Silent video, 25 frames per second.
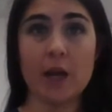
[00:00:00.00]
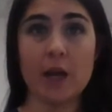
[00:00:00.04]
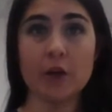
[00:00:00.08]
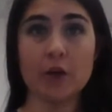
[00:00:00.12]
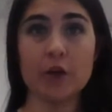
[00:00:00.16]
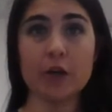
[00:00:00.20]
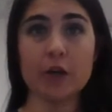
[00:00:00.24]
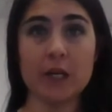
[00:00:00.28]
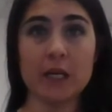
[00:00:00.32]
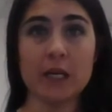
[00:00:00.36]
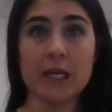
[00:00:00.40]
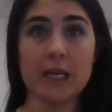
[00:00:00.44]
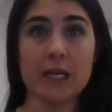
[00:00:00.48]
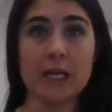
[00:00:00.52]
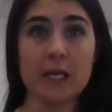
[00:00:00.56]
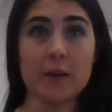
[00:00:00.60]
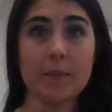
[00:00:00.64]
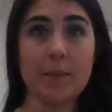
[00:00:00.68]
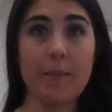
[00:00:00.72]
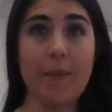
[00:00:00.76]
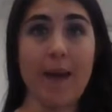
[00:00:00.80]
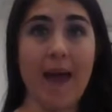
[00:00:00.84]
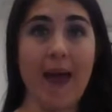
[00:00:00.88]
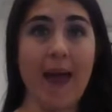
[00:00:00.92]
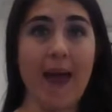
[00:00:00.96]
and you're going to need
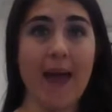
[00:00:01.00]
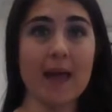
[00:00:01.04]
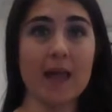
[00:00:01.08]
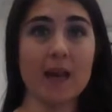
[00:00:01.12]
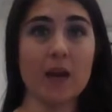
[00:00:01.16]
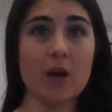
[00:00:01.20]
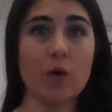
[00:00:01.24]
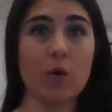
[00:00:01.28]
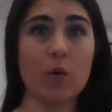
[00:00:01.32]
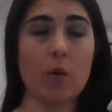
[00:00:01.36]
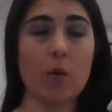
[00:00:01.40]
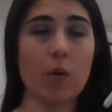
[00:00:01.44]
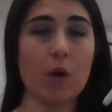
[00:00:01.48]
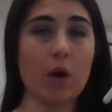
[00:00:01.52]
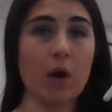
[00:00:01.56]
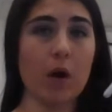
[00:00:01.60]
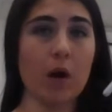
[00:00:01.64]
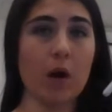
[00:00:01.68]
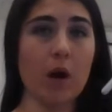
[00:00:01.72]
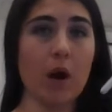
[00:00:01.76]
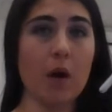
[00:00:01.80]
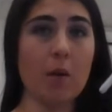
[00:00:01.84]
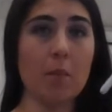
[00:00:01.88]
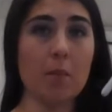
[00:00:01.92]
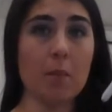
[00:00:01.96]
a pen
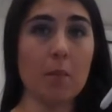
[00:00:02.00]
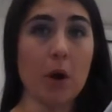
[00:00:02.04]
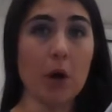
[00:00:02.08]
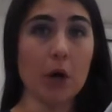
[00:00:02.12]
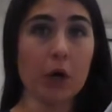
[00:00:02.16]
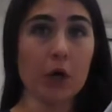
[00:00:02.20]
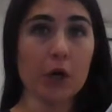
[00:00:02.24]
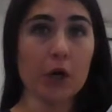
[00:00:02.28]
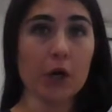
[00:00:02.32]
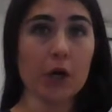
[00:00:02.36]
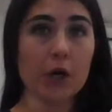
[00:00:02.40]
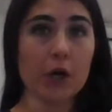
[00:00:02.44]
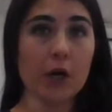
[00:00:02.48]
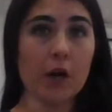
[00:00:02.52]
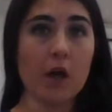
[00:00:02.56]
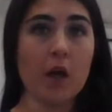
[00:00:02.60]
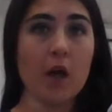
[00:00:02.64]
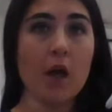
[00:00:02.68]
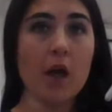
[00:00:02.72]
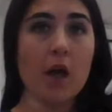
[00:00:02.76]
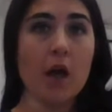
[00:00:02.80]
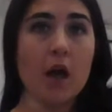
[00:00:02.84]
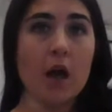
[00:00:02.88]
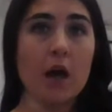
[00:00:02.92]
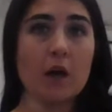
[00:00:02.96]
or a marker
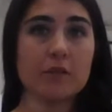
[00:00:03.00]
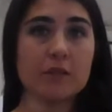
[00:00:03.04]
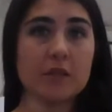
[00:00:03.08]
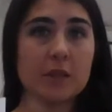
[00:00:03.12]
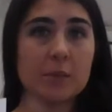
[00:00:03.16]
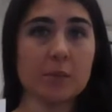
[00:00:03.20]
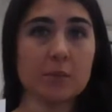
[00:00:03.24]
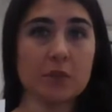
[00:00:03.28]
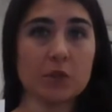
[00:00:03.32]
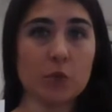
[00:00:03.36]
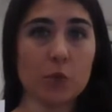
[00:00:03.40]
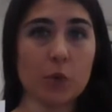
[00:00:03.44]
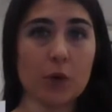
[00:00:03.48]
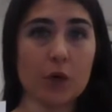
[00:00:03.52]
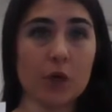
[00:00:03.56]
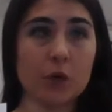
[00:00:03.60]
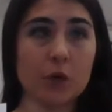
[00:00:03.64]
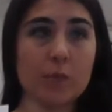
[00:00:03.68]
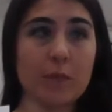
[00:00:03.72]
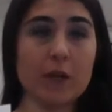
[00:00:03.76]
of some sort.